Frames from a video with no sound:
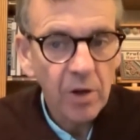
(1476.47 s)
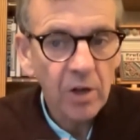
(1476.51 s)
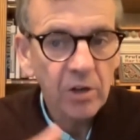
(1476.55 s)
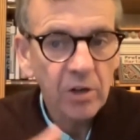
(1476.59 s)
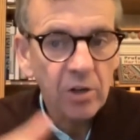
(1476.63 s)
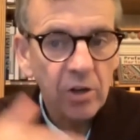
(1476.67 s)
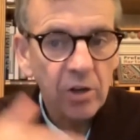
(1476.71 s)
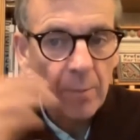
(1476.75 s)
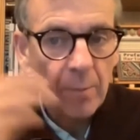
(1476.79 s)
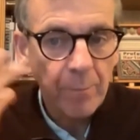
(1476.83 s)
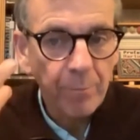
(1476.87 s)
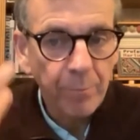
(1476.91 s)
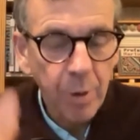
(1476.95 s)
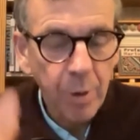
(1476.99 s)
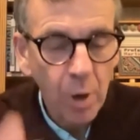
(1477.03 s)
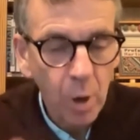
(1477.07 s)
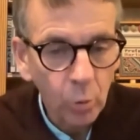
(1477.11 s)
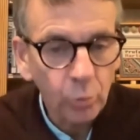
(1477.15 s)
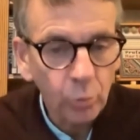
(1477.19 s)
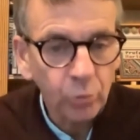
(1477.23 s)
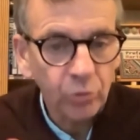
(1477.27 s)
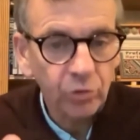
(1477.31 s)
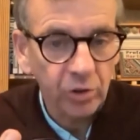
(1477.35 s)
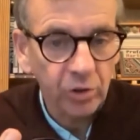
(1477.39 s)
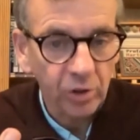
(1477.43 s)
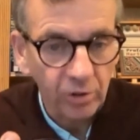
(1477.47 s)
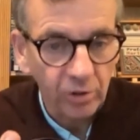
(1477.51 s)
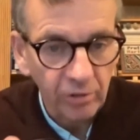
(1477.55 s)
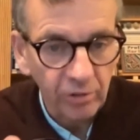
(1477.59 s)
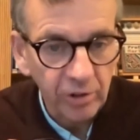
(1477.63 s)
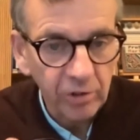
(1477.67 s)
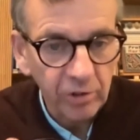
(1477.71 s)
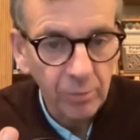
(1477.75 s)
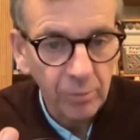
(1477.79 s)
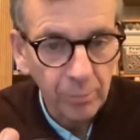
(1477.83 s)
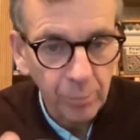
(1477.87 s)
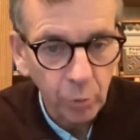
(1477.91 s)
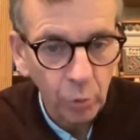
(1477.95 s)
compulsorily
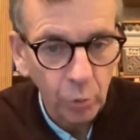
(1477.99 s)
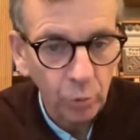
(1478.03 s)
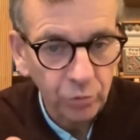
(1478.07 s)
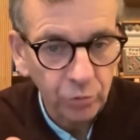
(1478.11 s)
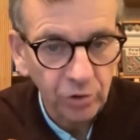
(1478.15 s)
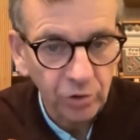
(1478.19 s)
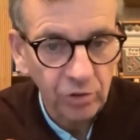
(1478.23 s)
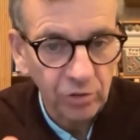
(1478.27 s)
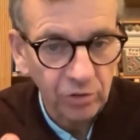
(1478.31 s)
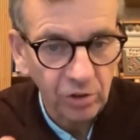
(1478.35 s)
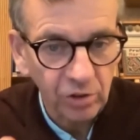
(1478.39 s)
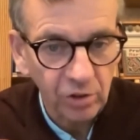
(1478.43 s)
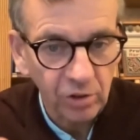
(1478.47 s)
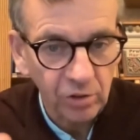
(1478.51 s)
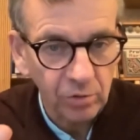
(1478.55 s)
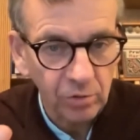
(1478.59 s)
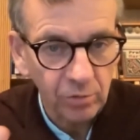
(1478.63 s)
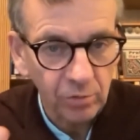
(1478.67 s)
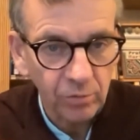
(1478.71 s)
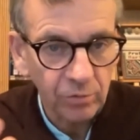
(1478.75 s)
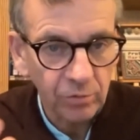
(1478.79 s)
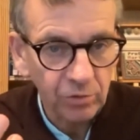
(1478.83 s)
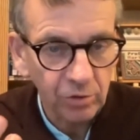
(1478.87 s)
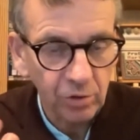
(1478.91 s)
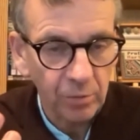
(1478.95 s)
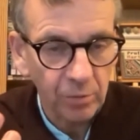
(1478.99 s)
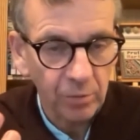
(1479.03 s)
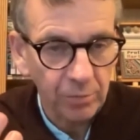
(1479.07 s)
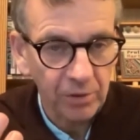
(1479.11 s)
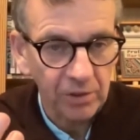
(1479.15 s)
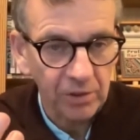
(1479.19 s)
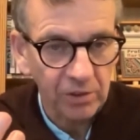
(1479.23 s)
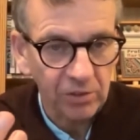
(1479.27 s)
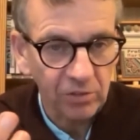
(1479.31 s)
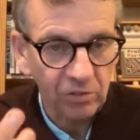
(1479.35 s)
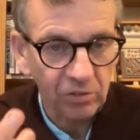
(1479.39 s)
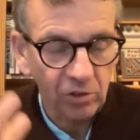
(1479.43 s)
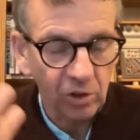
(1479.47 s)
reported to the
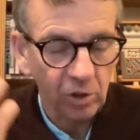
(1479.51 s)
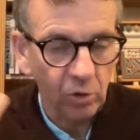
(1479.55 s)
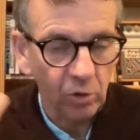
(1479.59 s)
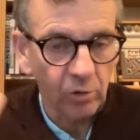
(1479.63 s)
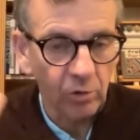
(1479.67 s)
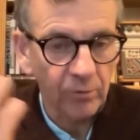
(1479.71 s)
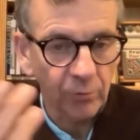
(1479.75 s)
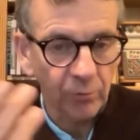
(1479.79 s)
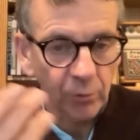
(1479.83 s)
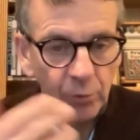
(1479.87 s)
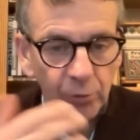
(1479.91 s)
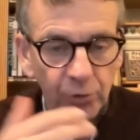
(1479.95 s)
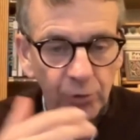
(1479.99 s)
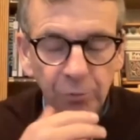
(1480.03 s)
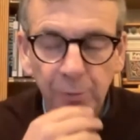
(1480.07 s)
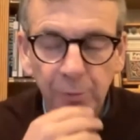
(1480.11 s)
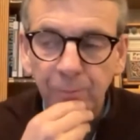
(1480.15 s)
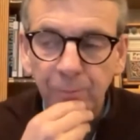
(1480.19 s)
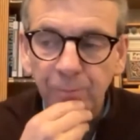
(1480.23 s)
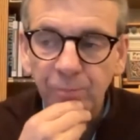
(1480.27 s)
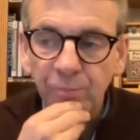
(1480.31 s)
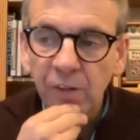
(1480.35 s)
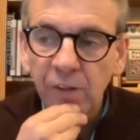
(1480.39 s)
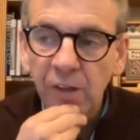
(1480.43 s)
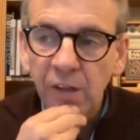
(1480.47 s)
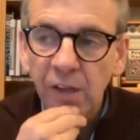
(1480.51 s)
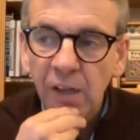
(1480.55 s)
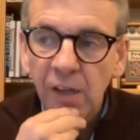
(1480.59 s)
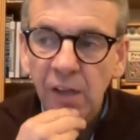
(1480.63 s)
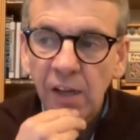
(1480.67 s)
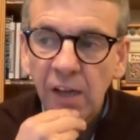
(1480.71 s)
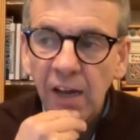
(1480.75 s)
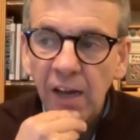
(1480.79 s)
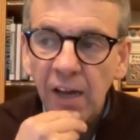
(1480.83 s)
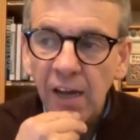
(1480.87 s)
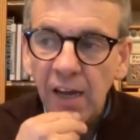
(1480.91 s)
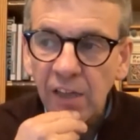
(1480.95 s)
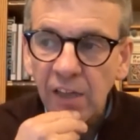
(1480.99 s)
police, the law enforcement.
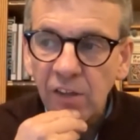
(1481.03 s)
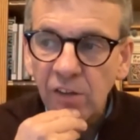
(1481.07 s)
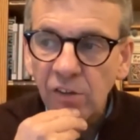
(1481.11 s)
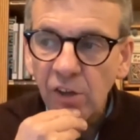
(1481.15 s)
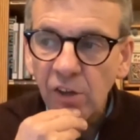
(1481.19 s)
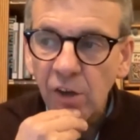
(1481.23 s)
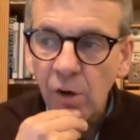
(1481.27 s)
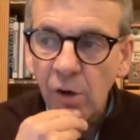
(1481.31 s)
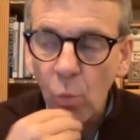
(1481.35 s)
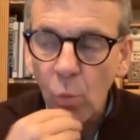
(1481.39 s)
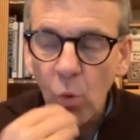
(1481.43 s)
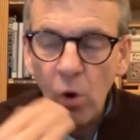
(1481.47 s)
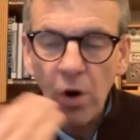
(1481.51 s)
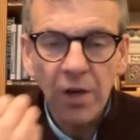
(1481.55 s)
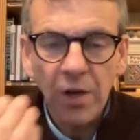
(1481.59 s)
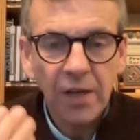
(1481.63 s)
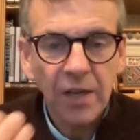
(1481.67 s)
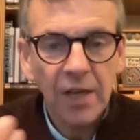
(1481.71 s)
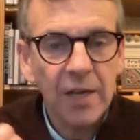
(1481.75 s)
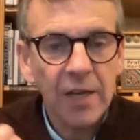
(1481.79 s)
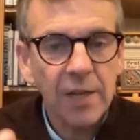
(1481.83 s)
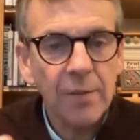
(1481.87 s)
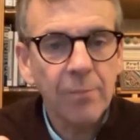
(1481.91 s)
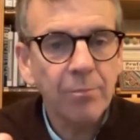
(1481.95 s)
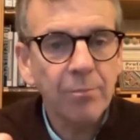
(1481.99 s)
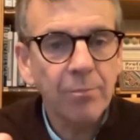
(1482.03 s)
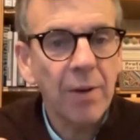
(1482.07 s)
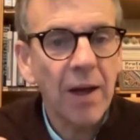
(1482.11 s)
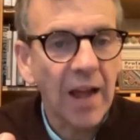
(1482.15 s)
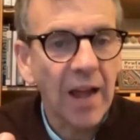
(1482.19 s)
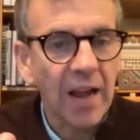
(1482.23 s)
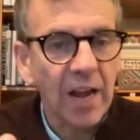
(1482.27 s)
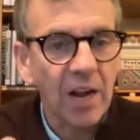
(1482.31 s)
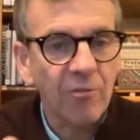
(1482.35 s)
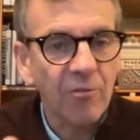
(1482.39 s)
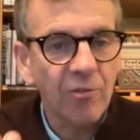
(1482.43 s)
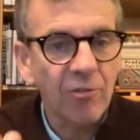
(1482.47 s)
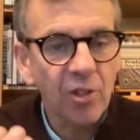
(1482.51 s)
And what came
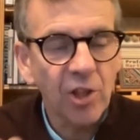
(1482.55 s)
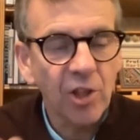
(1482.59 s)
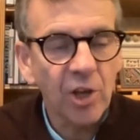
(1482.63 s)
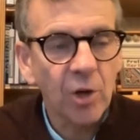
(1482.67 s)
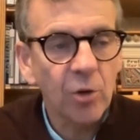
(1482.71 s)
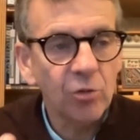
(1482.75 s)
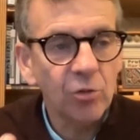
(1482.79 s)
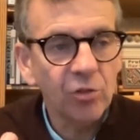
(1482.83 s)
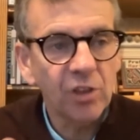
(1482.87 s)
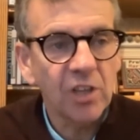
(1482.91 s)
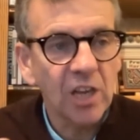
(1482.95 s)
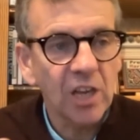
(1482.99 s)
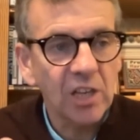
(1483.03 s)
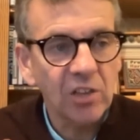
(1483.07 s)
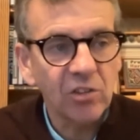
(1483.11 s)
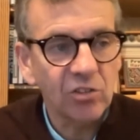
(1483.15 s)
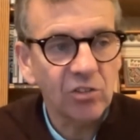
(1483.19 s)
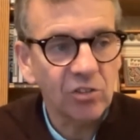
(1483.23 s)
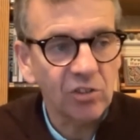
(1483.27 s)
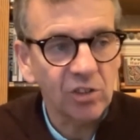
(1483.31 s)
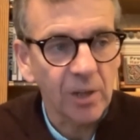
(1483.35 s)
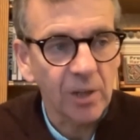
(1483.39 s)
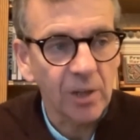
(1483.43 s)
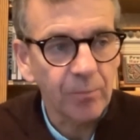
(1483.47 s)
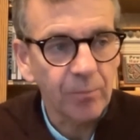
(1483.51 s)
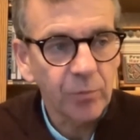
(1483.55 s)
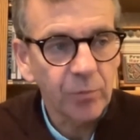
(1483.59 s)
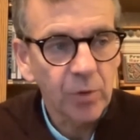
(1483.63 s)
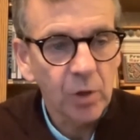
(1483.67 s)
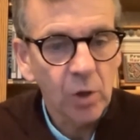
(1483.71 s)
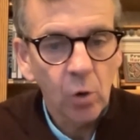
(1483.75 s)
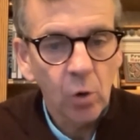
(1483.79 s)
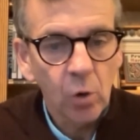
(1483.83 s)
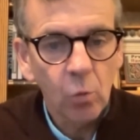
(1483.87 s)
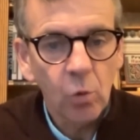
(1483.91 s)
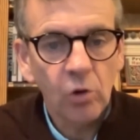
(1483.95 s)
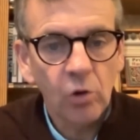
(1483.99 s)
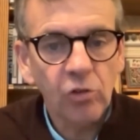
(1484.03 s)
back for those against it
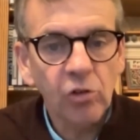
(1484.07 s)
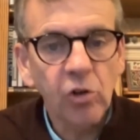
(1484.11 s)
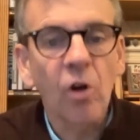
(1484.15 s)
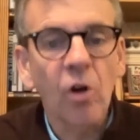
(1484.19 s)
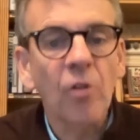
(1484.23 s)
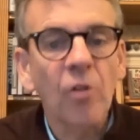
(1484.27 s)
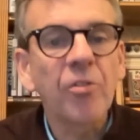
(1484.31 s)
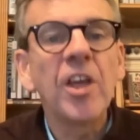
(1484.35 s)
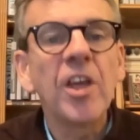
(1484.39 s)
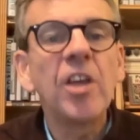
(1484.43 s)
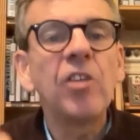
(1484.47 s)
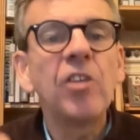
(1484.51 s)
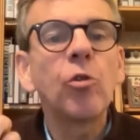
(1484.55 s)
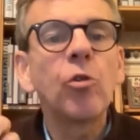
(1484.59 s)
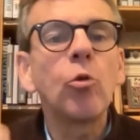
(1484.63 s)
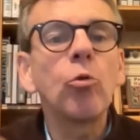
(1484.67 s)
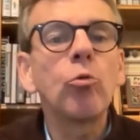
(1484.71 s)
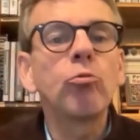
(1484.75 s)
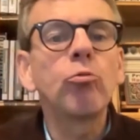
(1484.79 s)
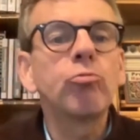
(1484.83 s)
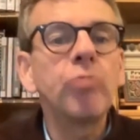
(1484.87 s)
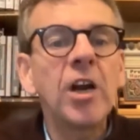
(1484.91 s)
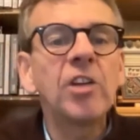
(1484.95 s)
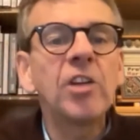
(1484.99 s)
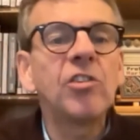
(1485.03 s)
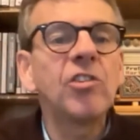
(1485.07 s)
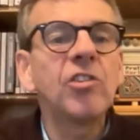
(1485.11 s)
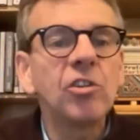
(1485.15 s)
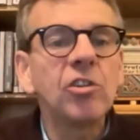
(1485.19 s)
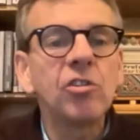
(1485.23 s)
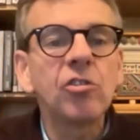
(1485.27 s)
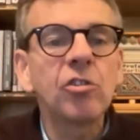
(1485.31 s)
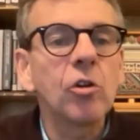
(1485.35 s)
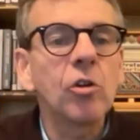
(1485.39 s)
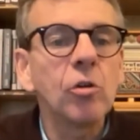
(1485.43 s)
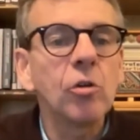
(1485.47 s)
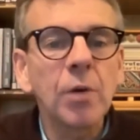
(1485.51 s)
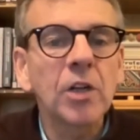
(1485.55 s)
was, look, there's already
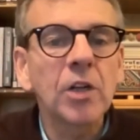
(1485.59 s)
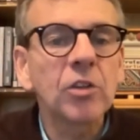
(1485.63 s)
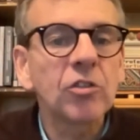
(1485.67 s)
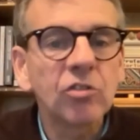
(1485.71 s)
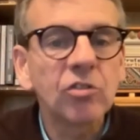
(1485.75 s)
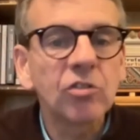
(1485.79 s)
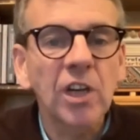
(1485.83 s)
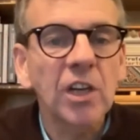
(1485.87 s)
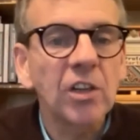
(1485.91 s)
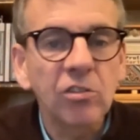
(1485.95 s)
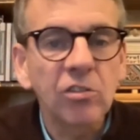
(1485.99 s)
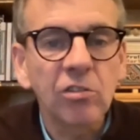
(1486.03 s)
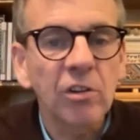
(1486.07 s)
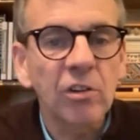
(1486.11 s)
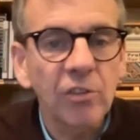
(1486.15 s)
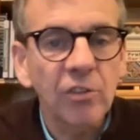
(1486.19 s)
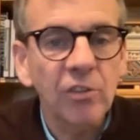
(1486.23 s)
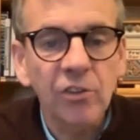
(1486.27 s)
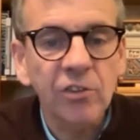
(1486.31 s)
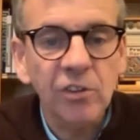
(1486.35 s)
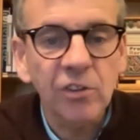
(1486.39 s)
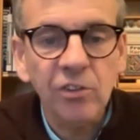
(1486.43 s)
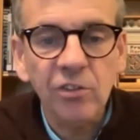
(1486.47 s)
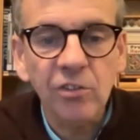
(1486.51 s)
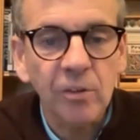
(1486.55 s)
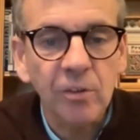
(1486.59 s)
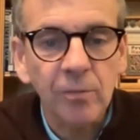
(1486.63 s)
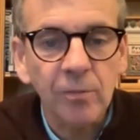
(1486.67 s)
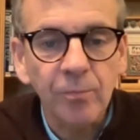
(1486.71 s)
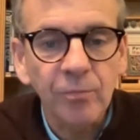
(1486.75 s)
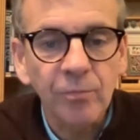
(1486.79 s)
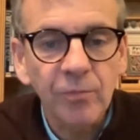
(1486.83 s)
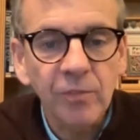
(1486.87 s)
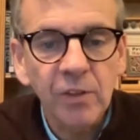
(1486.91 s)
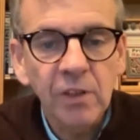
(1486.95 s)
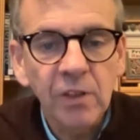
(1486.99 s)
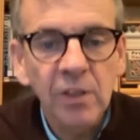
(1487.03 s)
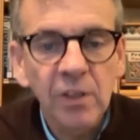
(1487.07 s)
too much data in the system.
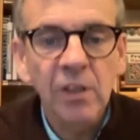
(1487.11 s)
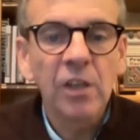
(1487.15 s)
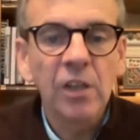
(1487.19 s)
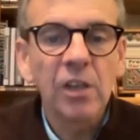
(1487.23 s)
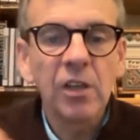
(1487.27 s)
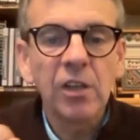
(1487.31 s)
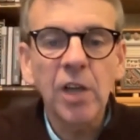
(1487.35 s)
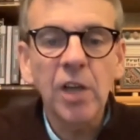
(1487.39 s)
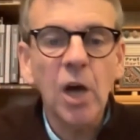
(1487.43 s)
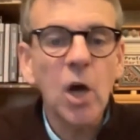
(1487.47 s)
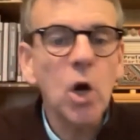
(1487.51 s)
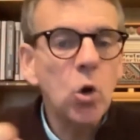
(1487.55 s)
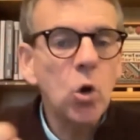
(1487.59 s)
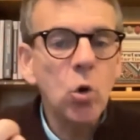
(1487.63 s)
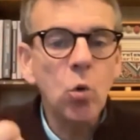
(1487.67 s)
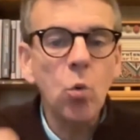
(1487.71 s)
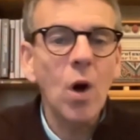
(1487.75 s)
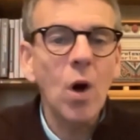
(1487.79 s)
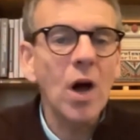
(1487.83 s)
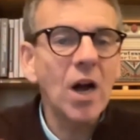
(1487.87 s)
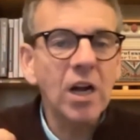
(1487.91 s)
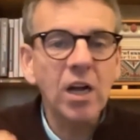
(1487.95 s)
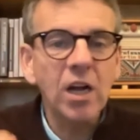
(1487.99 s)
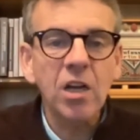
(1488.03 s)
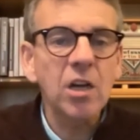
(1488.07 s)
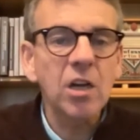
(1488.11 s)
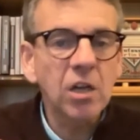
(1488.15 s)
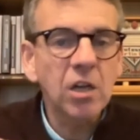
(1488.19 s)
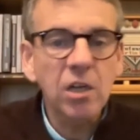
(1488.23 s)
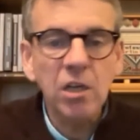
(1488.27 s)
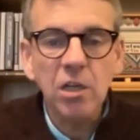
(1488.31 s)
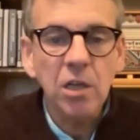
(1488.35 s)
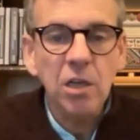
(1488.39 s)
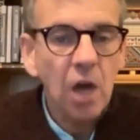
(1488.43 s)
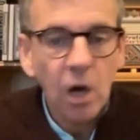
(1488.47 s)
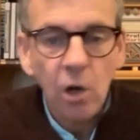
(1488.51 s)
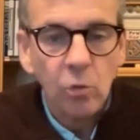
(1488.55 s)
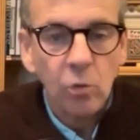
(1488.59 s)
No one can
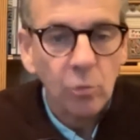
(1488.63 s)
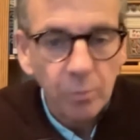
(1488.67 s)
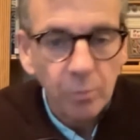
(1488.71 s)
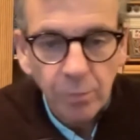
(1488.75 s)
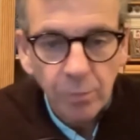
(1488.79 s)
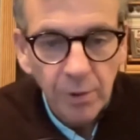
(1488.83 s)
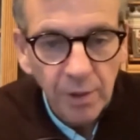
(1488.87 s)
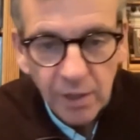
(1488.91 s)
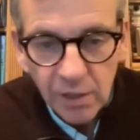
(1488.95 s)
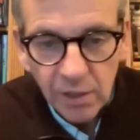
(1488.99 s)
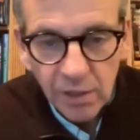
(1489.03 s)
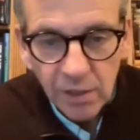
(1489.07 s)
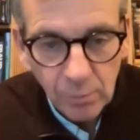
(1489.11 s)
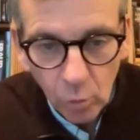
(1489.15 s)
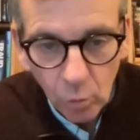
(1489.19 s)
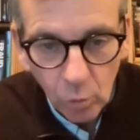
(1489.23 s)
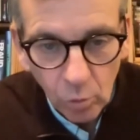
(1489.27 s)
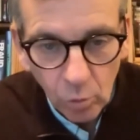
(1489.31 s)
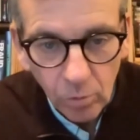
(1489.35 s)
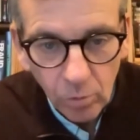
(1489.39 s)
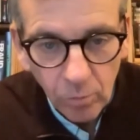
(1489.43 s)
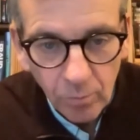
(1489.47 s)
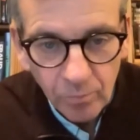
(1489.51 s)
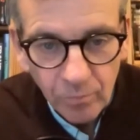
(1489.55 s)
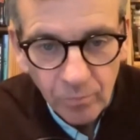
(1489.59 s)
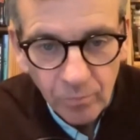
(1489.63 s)
cope anymore.